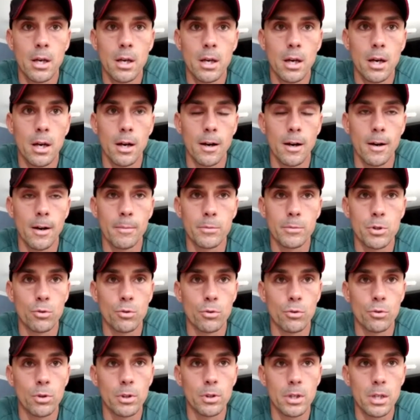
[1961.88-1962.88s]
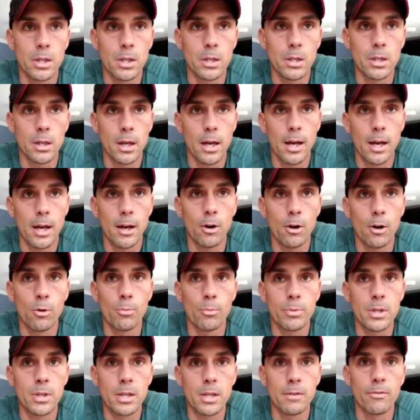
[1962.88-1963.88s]
to really
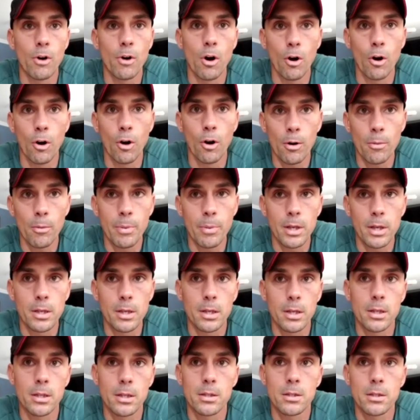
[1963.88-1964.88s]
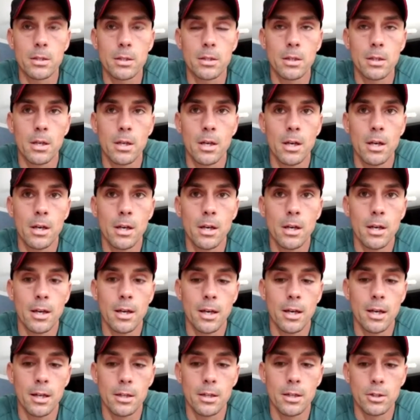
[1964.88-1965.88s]
help give our opinions
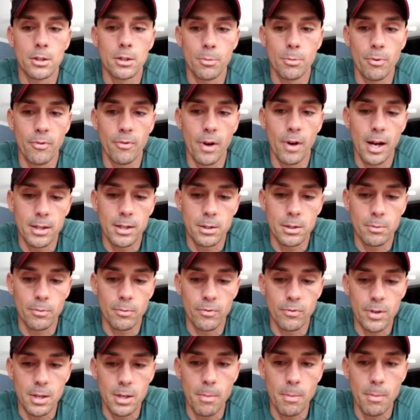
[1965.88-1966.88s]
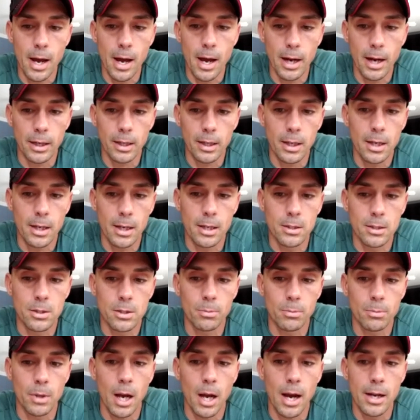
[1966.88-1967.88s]
and to provide some feedback and
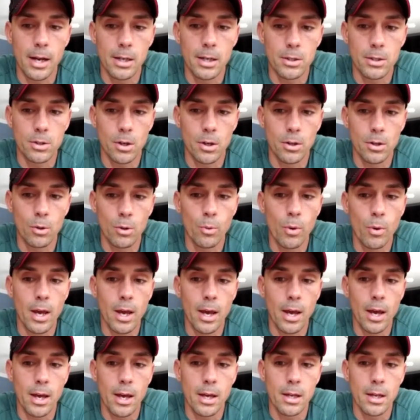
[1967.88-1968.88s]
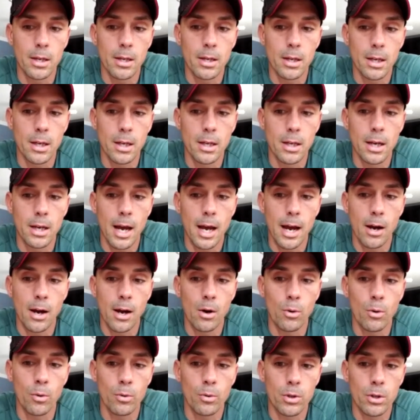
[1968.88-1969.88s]
some guidance on the way ahead and
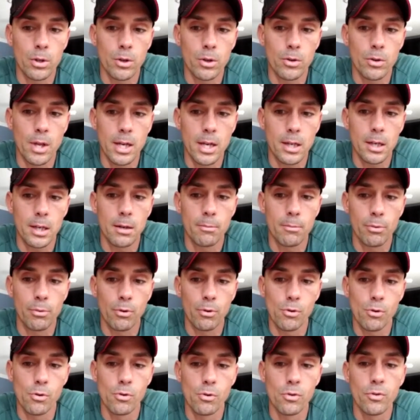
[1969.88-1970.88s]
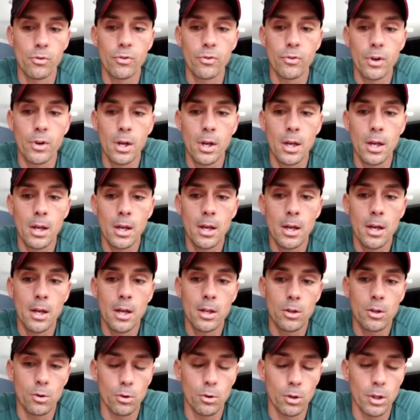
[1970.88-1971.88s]
how they can improve
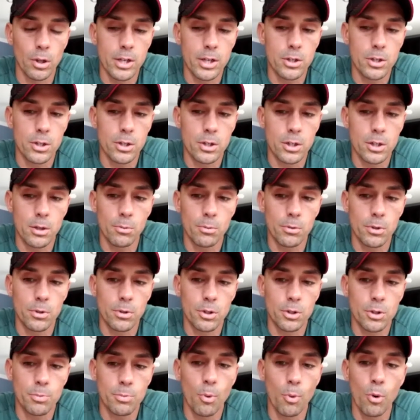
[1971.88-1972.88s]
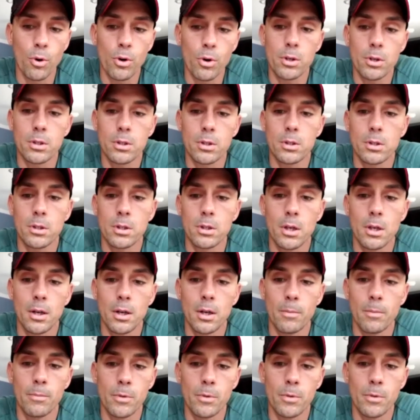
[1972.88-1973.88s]
the relationship with the sport,
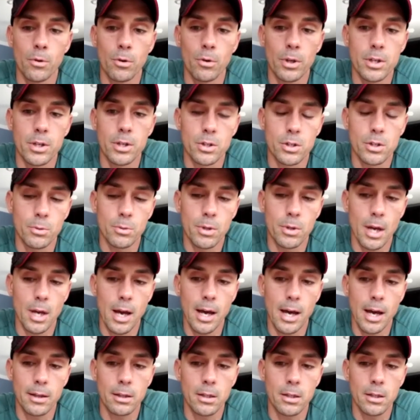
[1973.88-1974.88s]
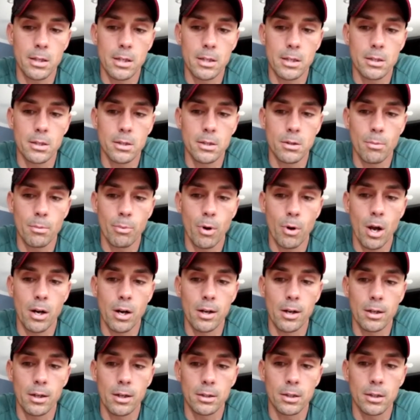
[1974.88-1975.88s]
the relationship with the athletes, the
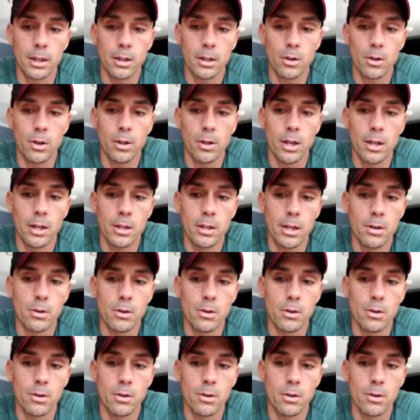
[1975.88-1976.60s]
product, like all that. They